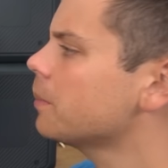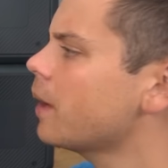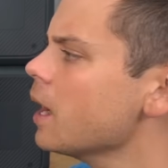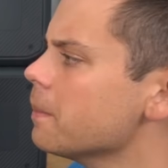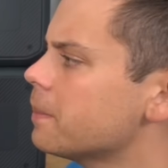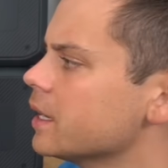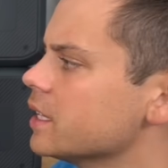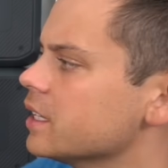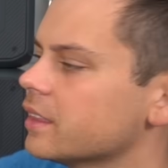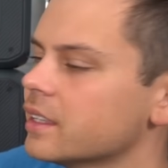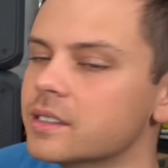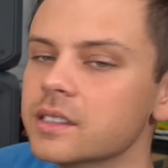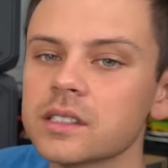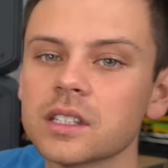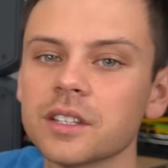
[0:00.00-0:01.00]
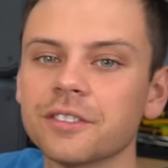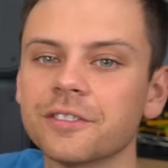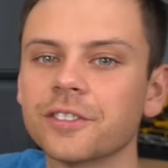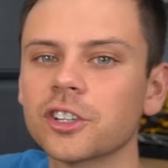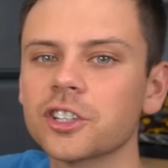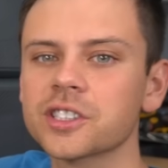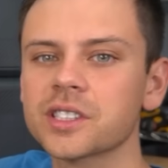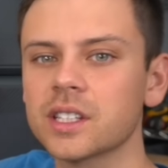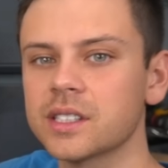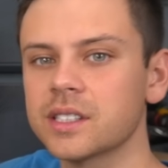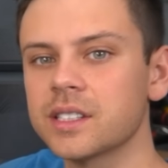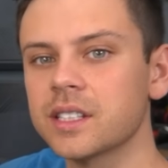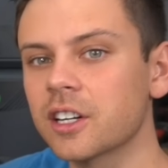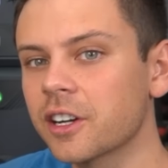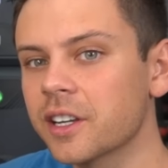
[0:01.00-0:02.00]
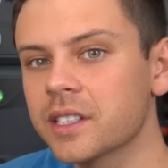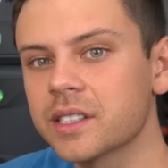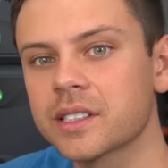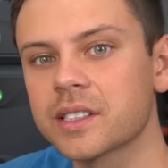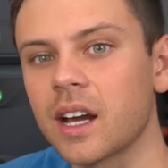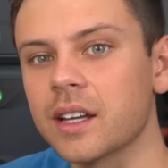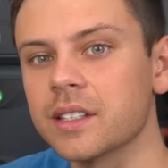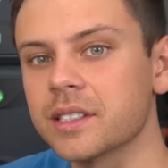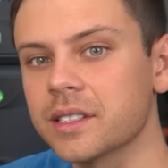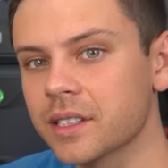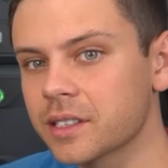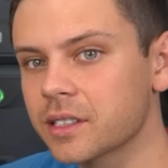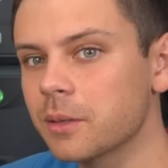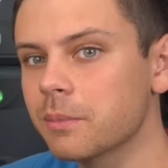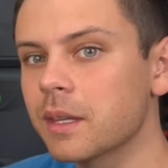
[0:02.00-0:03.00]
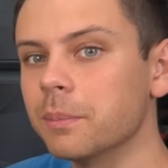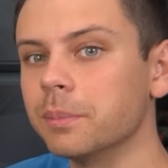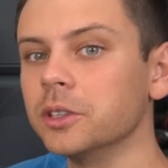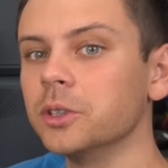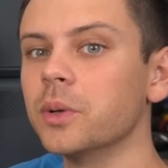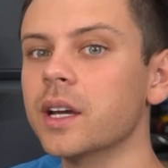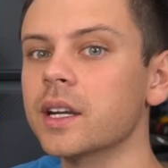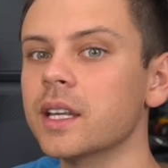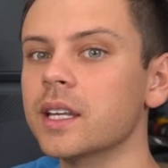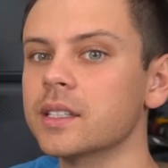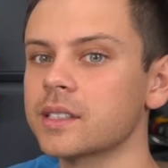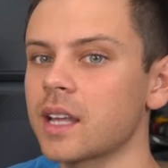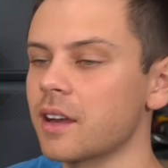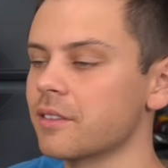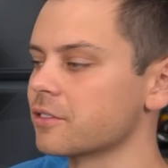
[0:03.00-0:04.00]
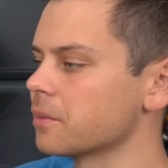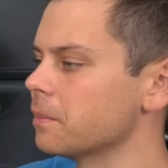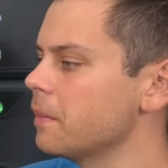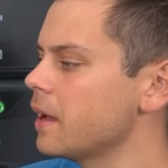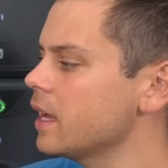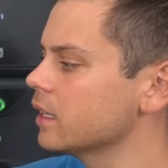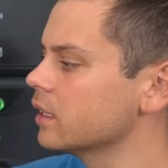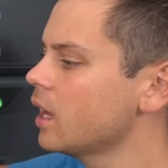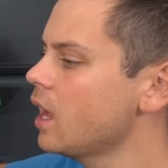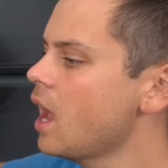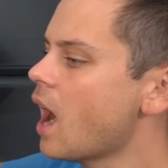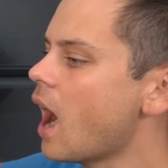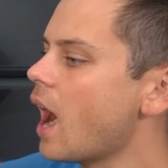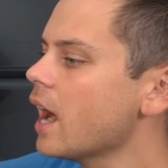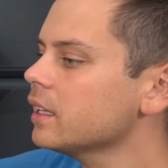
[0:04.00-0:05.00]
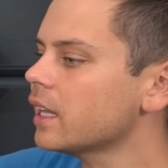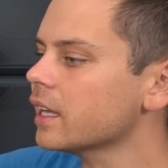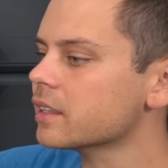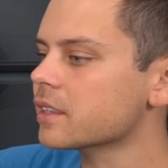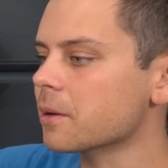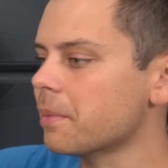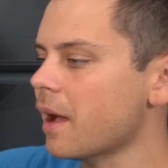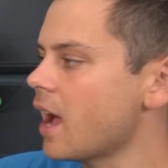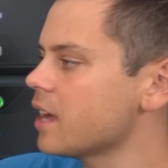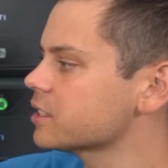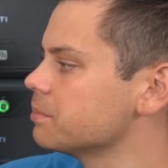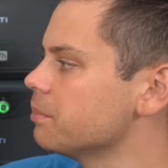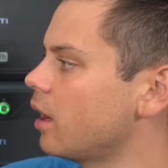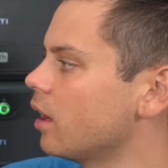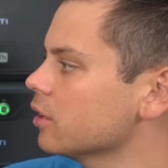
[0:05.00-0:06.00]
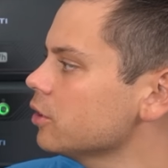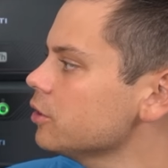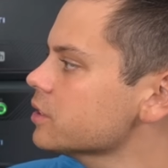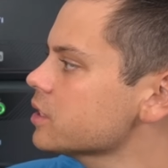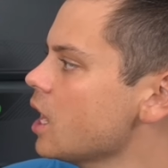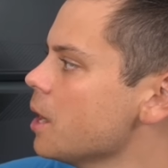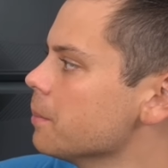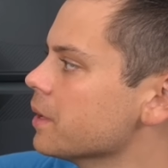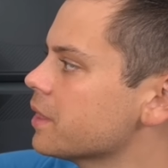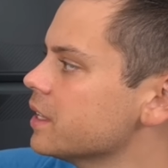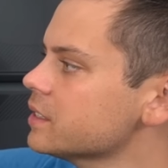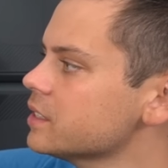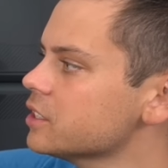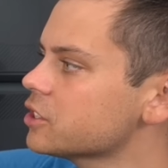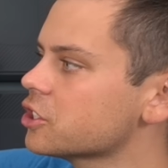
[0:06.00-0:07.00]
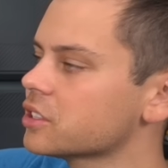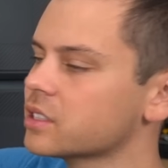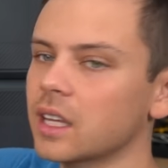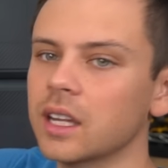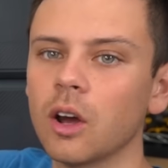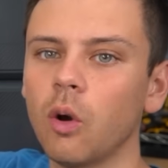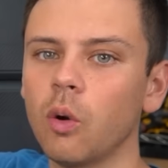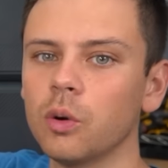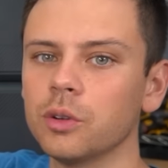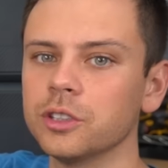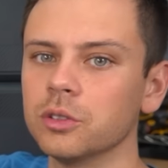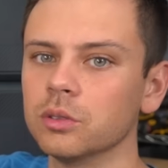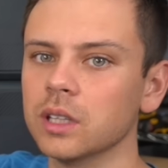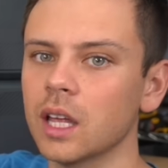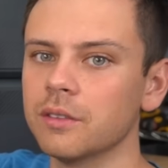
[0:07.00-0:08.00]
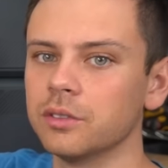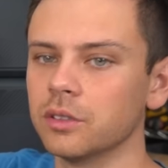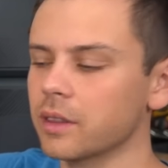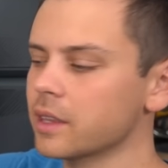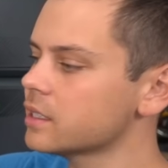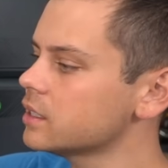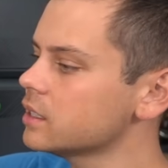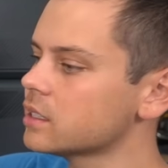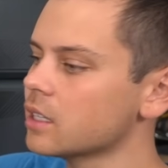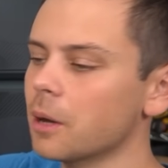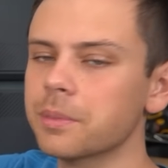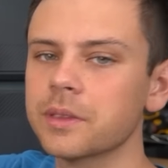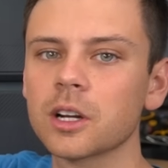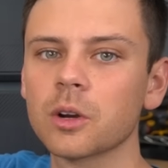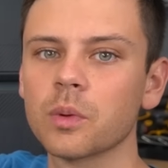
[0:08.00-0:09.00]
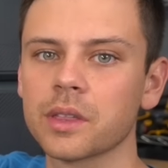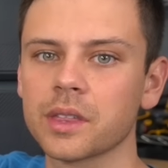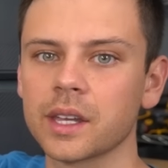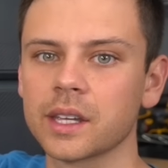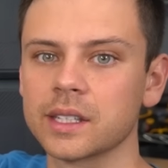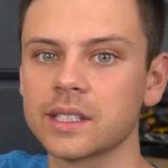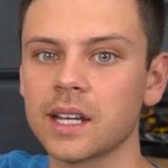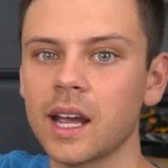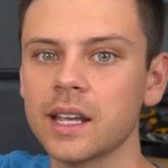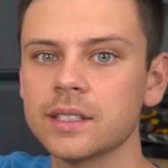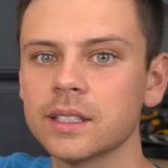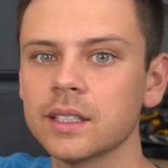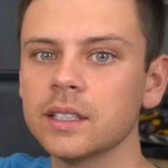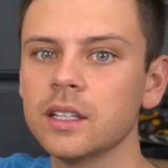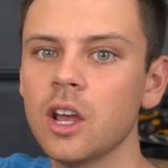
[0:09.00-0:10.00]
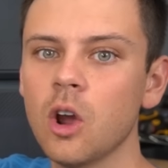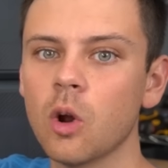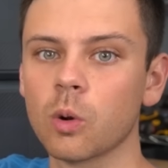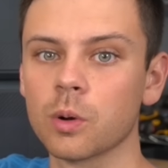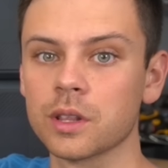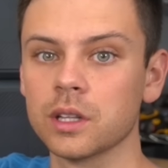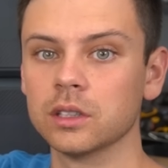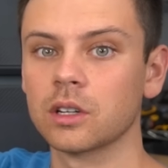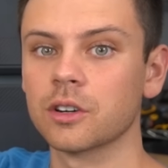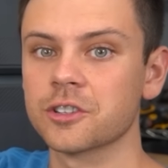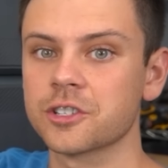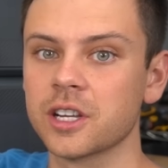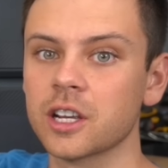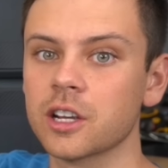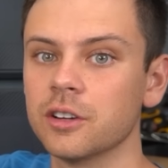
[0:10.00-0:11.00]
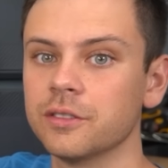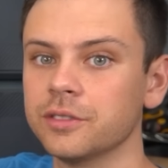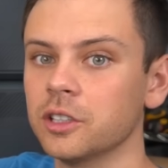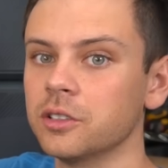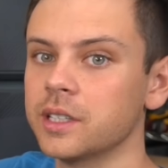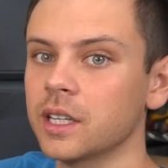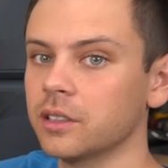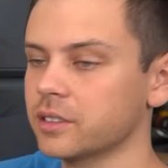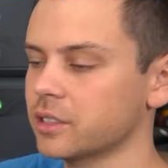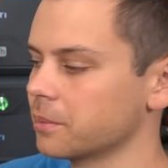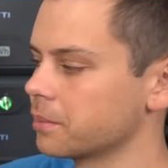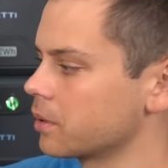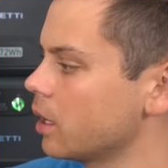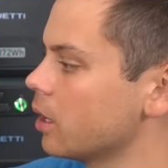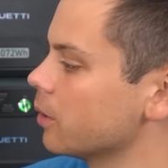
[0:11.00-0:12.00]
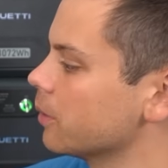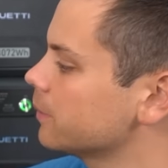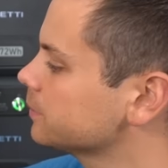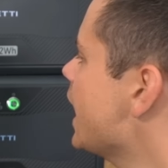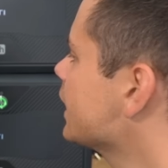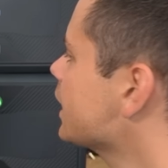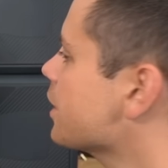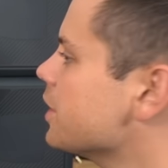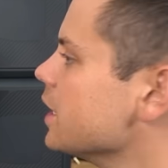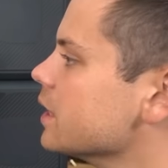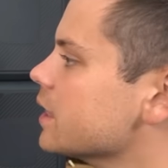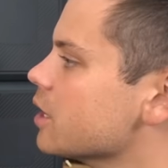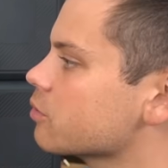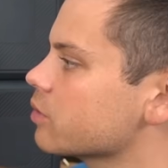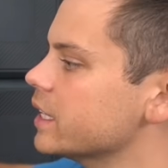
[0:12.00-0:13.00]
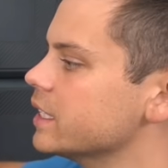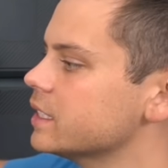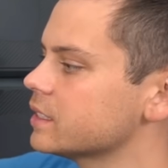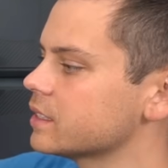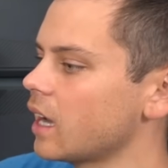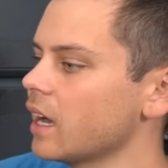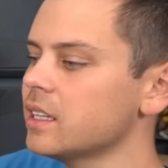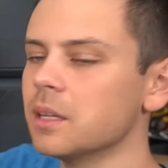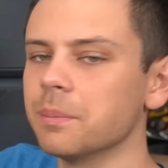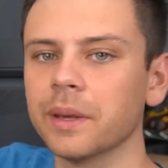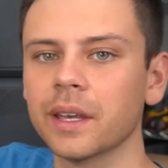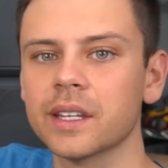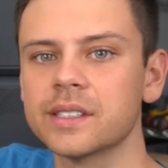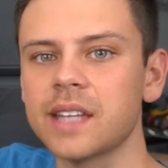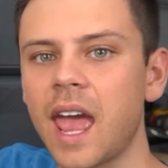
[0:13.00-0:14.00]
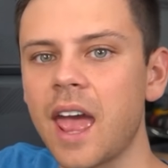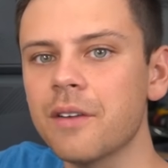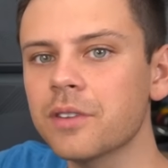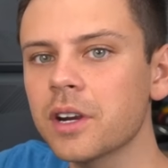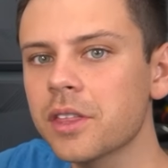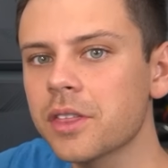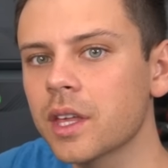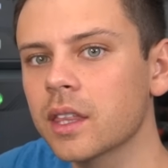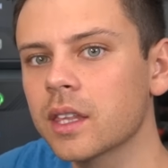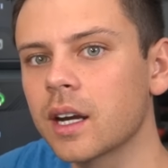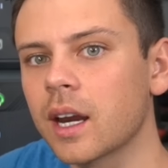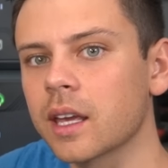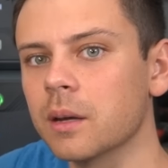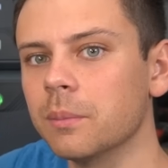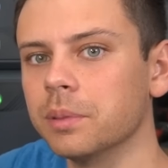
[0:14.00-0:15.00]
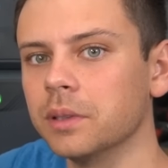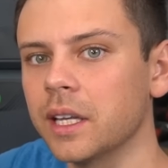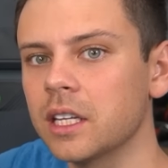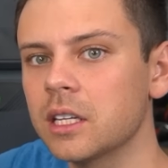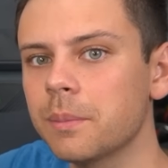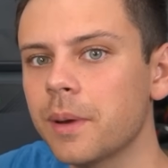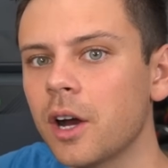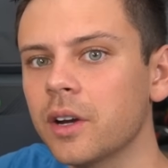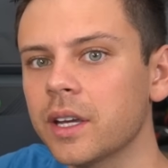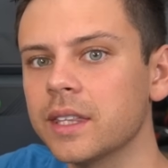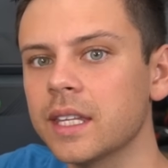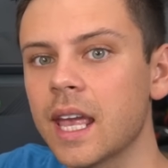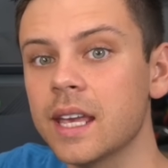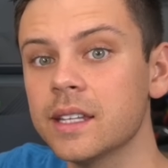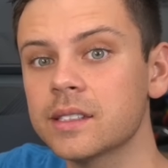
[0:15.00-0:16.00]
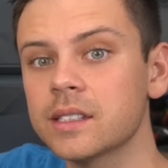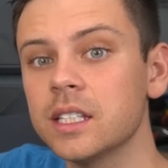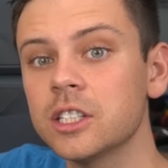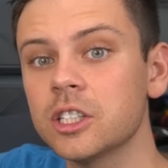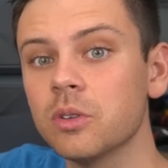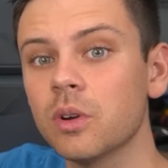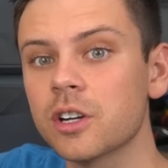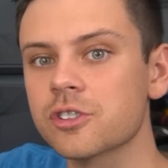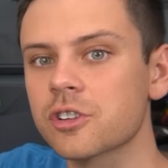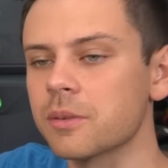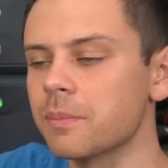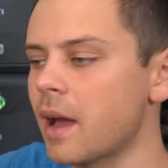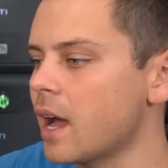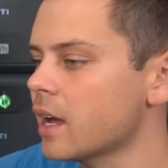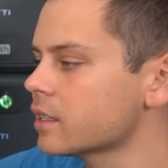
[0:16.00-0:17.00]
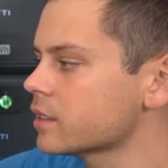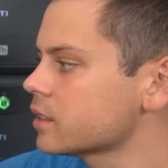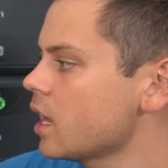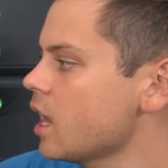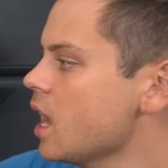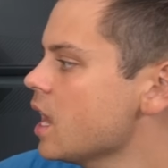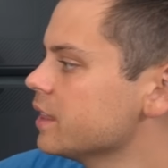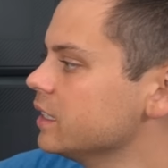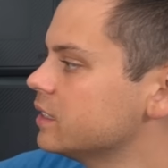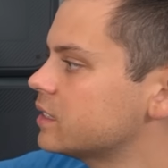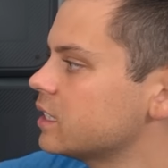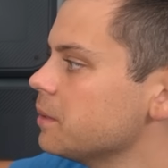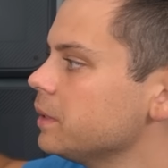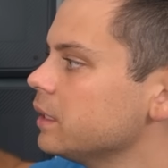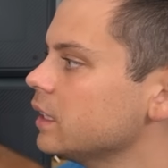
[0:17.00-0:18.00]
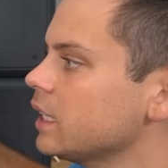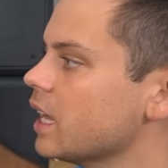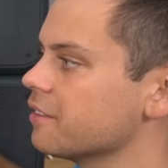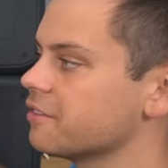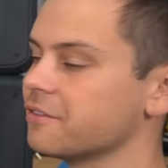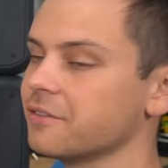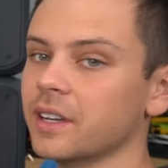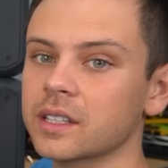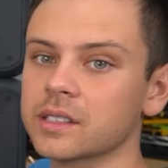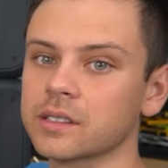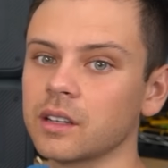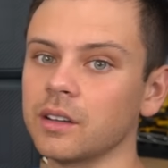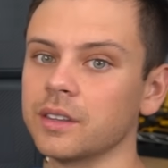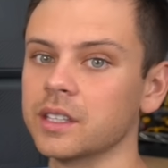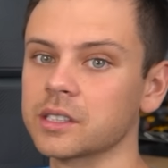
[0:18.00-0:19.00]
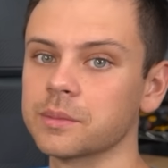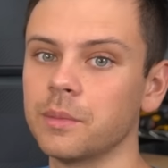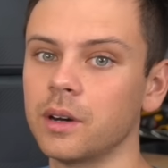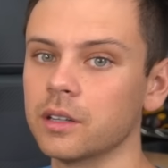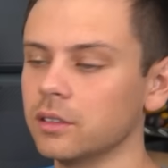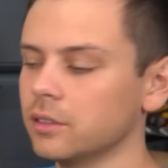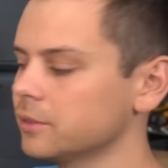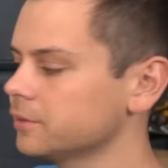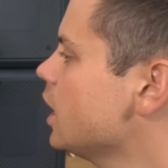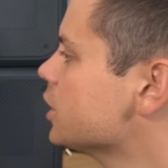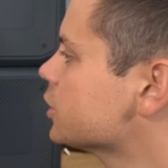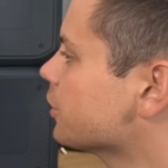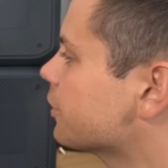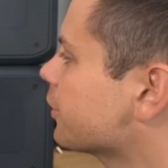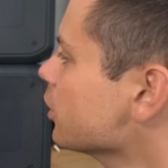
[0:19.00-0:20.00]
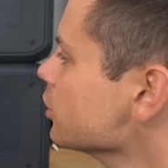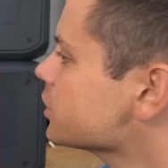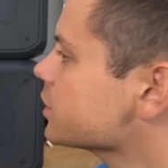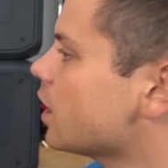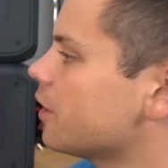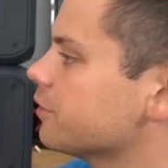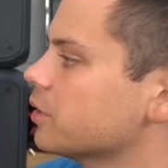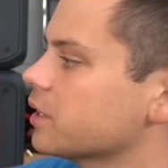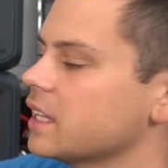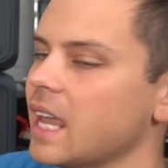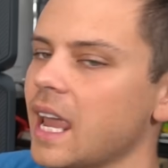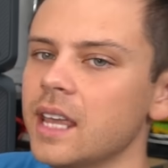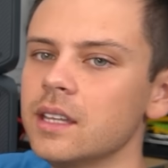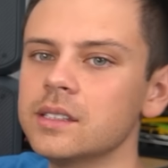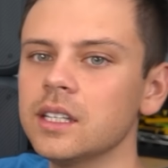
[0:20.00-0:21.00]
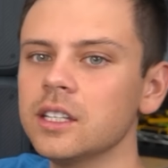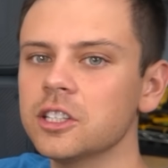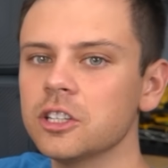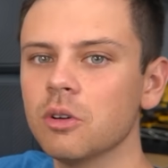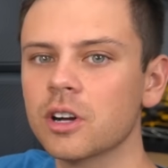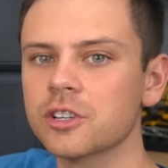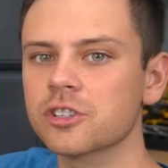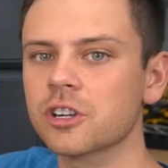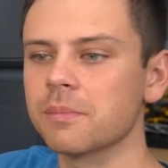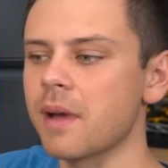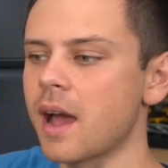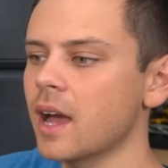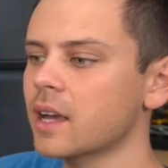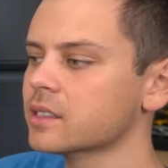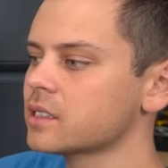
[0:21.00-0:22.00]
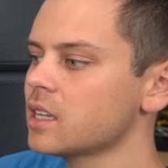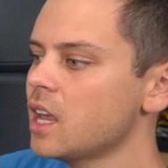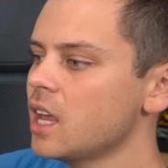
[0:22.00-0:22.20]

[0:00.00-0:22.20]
in my opinion, this is the first serious size system that Bluetti has ever made. I like their past models, but this is just at a whole new level. This is up there with like a Titan or the large EcoFlow Delta Pro. And I think they redesigned it because everything that I complained about in the AC200 Max, they seemingly have fixed on this model. So first off, with the AC200 Max,